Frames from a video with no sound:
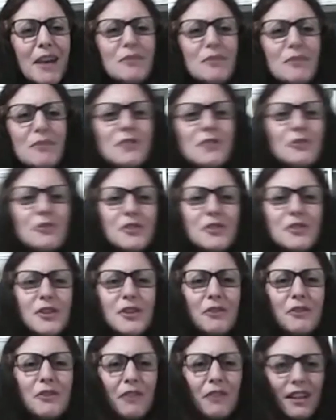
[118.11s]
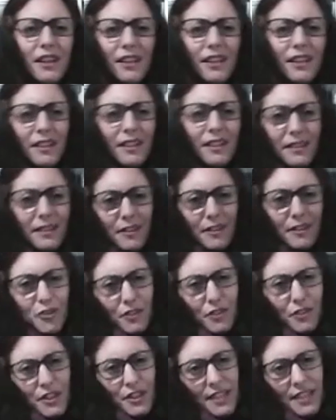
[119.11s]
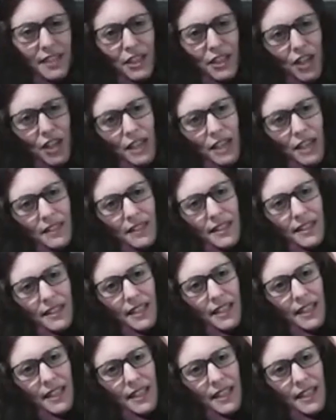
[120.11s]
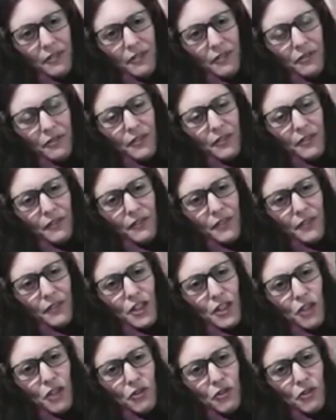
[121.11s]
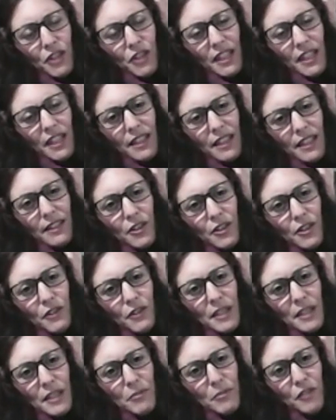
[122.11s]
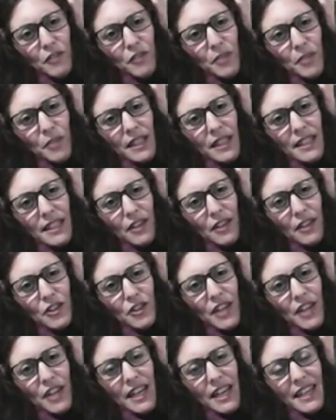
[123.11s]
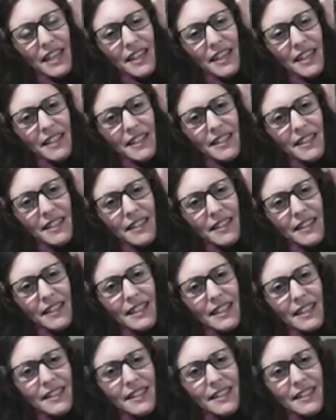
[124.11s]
There's also doctors, they check to see if the children can do this movement and touch their ears, that the